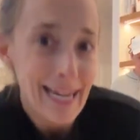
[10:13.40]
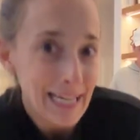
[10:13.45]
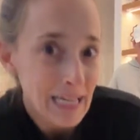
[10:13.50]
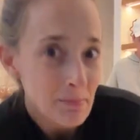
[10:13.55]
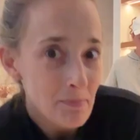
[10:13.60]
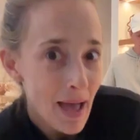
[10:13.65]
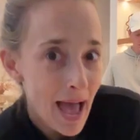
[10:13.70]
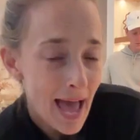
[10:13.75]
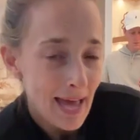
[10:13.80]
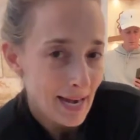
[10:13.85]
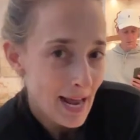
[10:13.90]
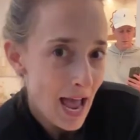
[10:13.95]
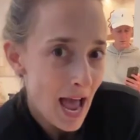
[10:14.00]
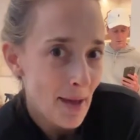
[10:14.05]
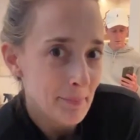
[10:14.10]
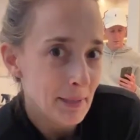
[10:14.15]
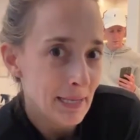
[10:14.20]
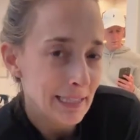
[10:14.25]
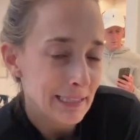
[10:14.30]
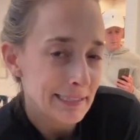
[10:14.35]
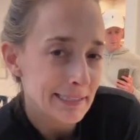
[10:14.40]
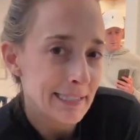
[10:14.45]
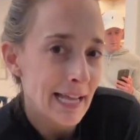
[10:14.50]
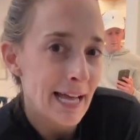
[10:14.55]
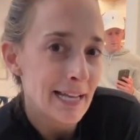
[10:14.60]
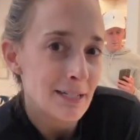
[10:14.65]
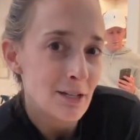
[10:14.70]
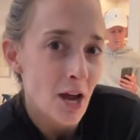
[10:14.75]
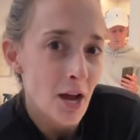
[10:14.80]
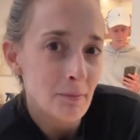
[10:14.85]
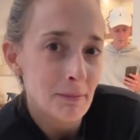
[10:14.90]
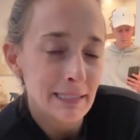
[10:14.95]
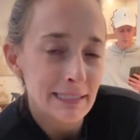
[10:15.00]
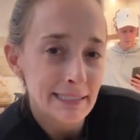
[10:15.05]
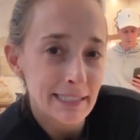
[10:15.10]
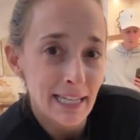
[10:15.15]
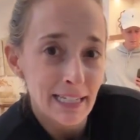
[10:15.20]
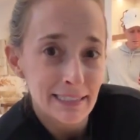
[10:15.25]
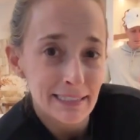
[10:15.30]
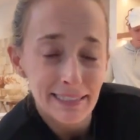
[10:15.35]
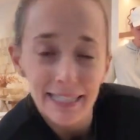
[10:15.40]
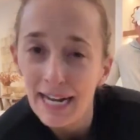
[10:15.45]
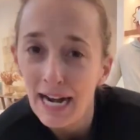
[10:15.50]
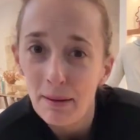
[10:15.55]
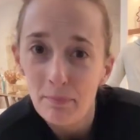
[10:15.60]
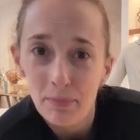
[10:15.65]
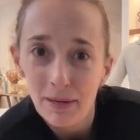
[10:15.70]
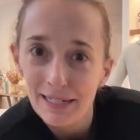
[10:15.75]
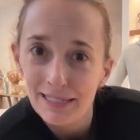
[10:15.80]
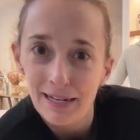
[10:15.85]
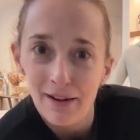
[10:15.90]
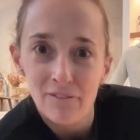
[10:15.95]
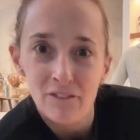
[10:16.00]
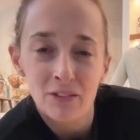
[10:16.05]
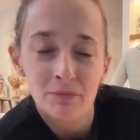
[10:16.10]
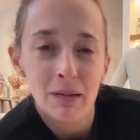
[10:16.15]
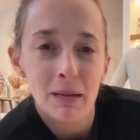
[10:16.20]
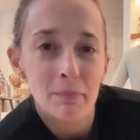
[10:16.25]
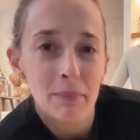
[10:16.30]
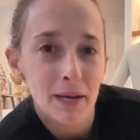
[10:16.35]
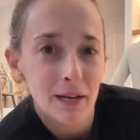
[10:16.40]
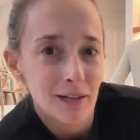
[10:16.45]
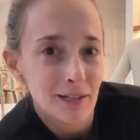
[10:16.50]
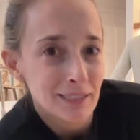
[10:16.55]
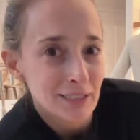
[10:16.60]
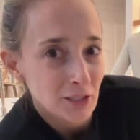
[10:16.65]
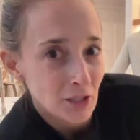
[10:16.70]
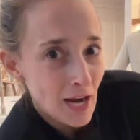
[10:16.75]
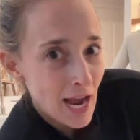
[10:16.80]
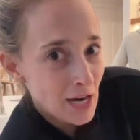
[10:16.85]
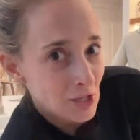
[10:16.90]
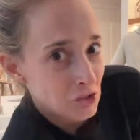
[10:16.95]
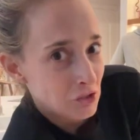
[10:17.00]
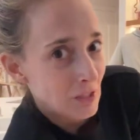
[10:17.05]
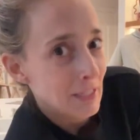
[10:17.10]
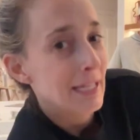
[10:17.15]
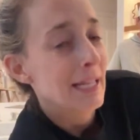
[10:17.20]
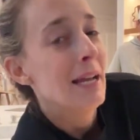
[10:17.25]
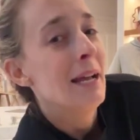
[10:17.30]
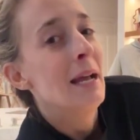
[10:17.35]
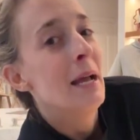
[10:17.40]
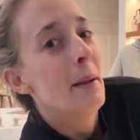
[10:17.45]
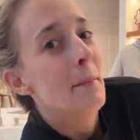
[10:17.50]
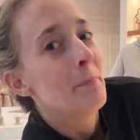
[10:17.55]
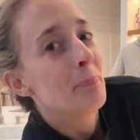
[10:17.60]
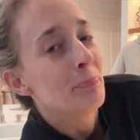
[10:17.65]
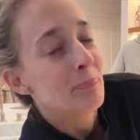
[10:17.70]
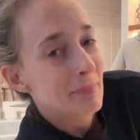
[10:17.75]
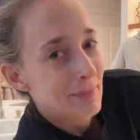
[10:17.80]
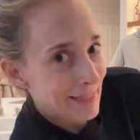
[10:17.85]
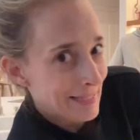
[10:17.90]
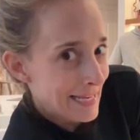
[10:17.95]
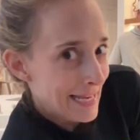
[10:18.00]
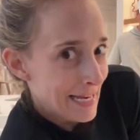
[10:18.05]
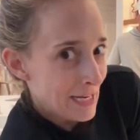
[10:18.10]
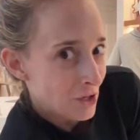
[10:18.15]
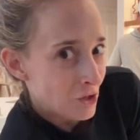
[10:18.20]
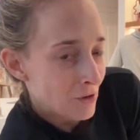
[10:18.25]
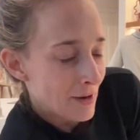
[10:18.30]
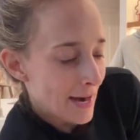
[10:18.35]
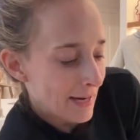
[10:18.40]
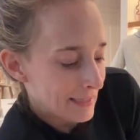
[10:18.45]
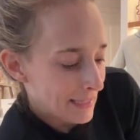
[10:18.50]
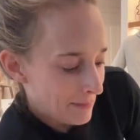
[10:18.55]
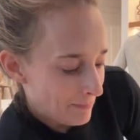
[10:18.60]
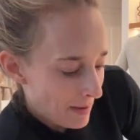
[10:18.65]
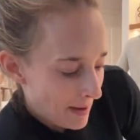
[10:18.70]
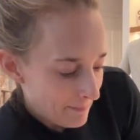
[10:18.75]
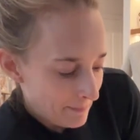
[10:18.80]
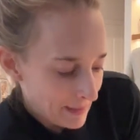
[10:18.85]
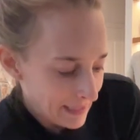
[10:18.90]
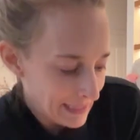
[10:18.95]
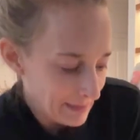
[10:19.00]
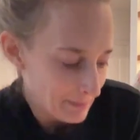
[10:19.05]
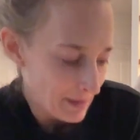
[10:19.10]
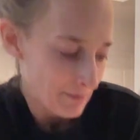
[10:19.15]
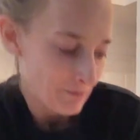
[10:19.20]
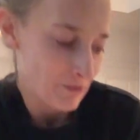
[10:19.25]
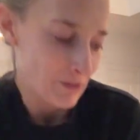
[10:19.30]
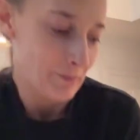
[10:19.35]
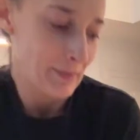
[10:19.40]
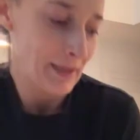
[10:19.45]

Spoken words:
any bad habits that Thomas thinks that I picked up from my parents are actually incorrectly. I picked them up